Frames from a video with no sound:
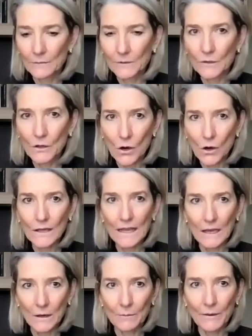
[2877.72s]

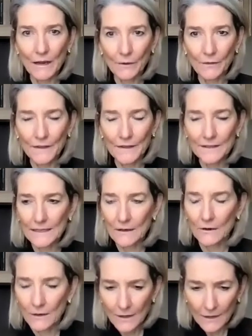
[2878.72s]
talking about this, and
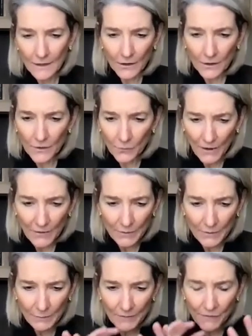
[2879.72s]
the way
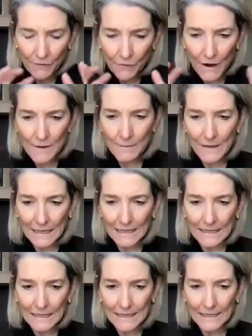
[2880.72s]
we've been framing
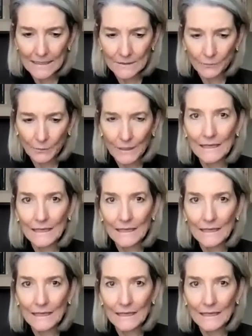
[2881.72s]
it is we